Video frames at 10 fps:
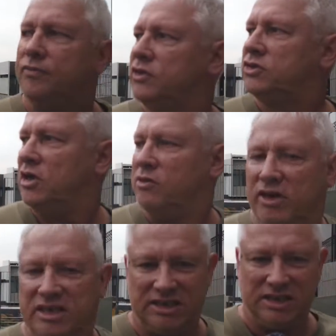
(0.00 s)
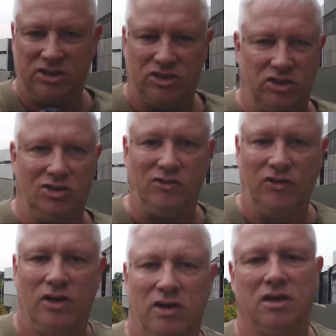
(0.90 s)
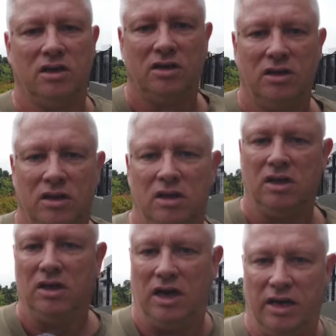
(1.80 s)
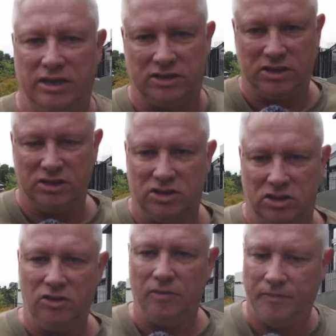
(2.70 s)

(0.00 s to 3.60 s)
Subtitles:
the Sony one is set to turn off and has done so.